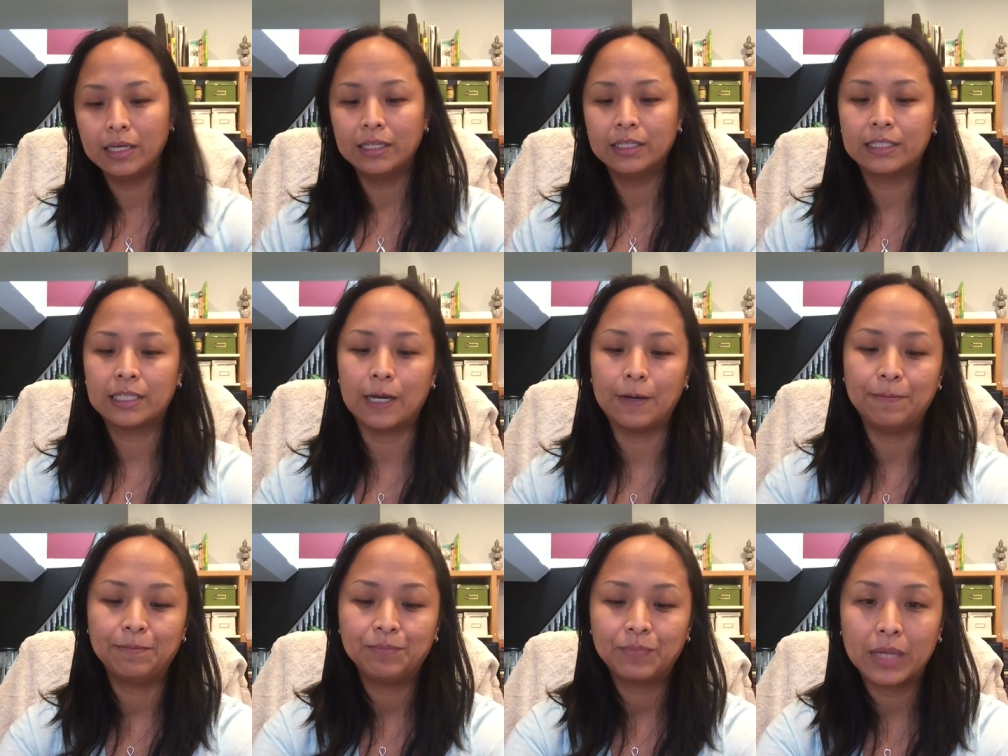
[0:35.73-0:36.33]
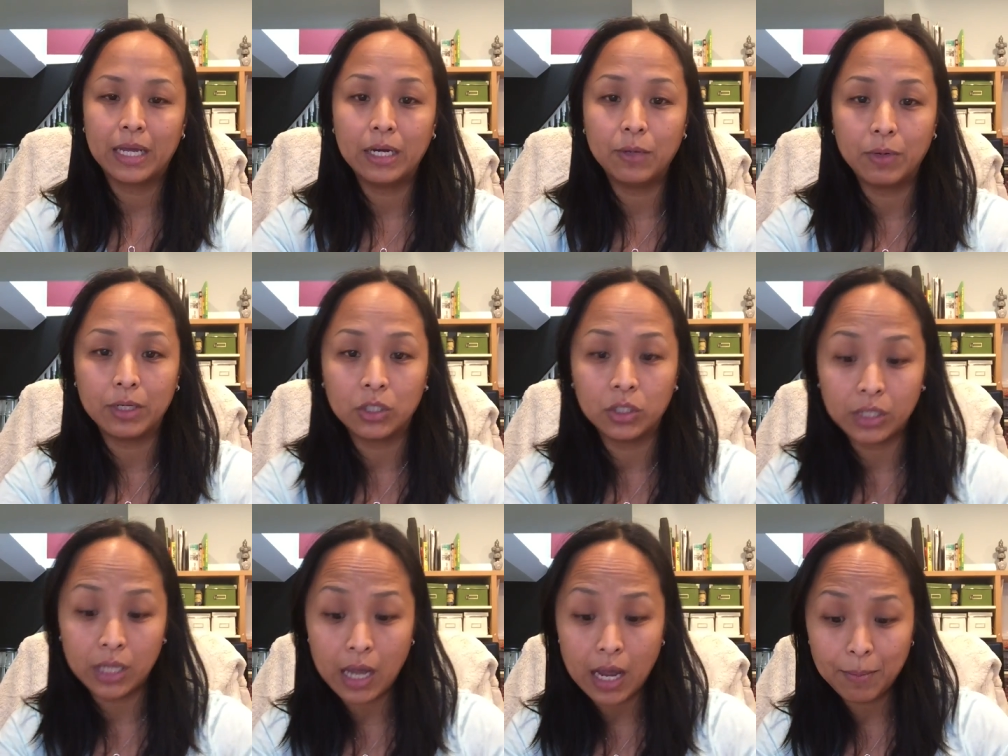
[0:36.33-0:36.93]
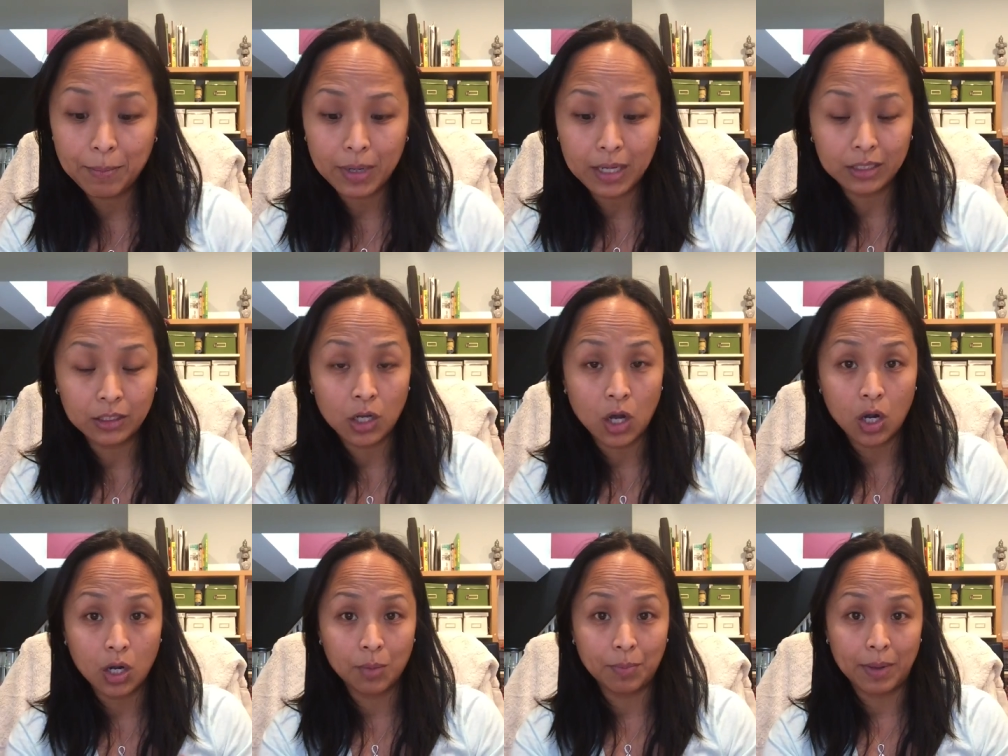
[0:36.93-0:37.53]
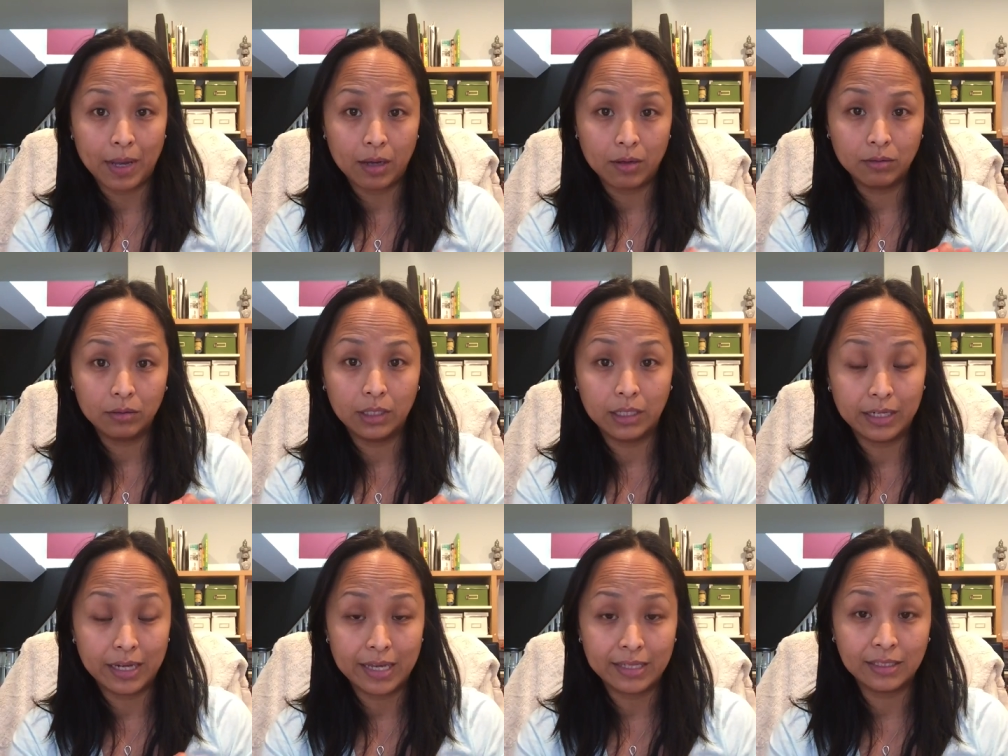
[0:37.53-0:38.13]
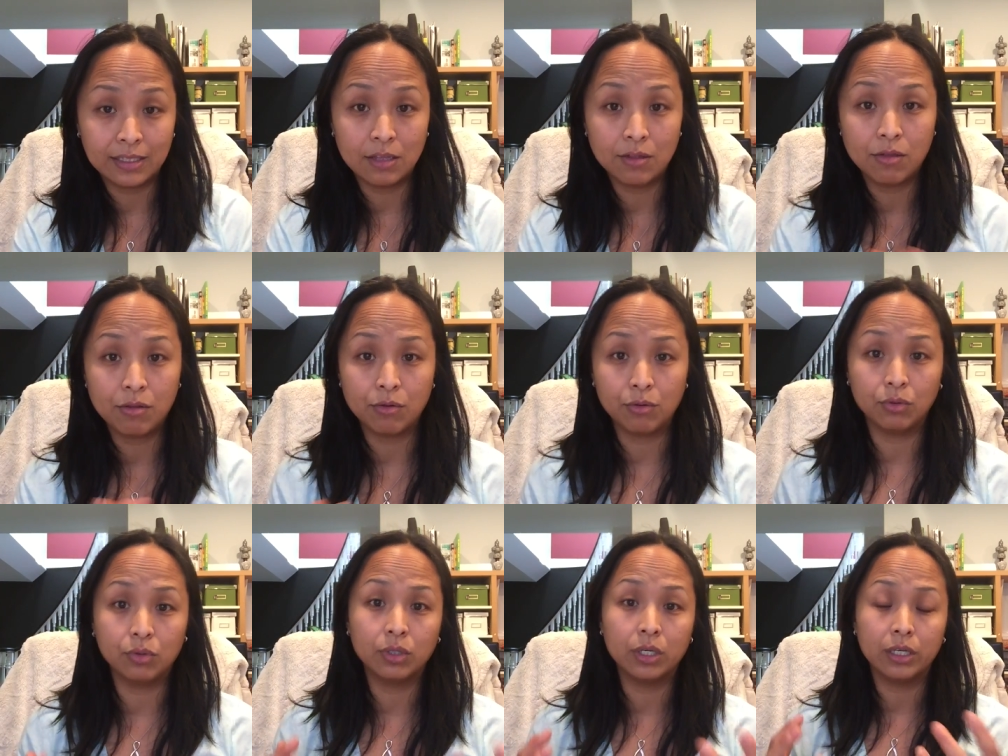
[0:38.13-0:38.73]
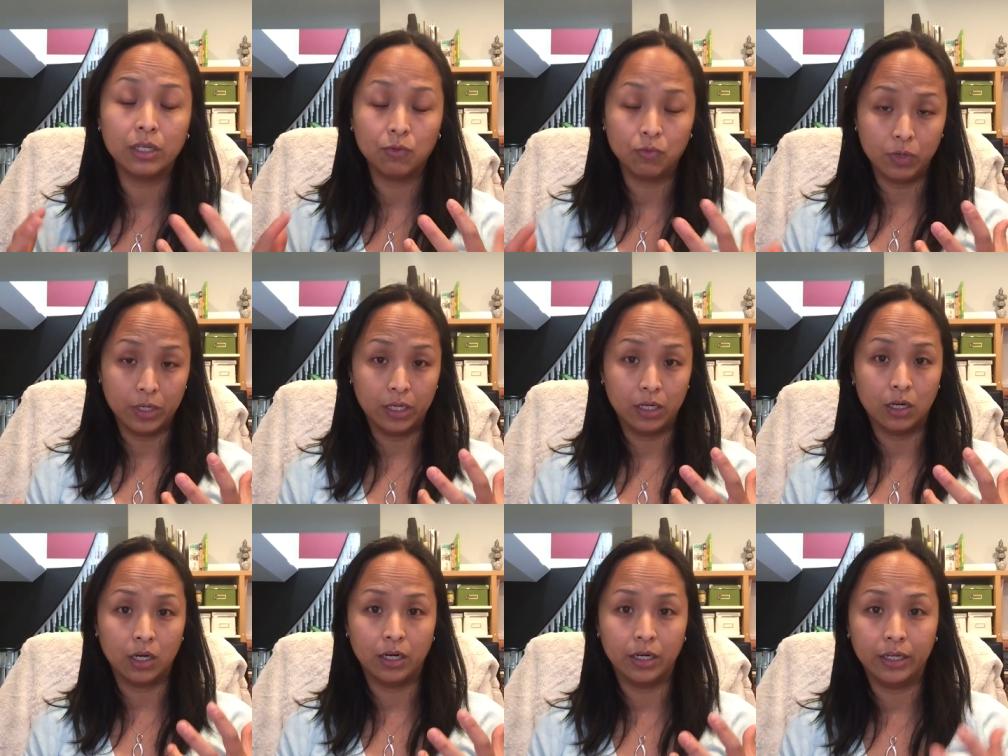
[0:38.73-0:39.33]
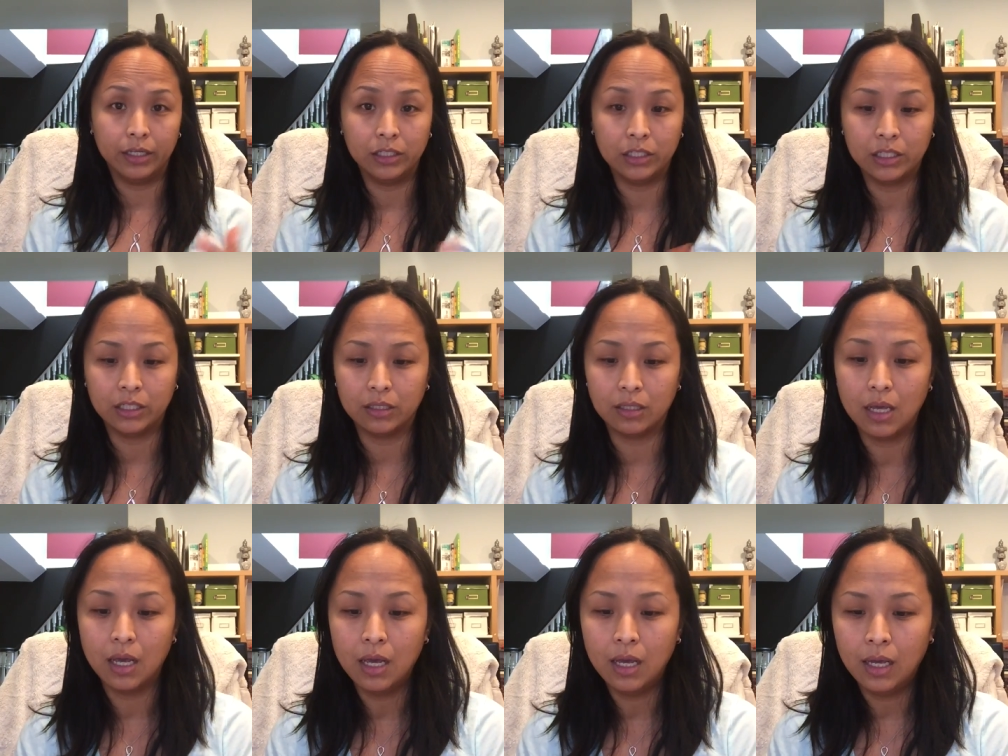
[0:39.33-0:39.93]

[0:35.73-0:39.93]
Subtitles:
So anyway, today I'm going to talk about the lesson through the reincarnation.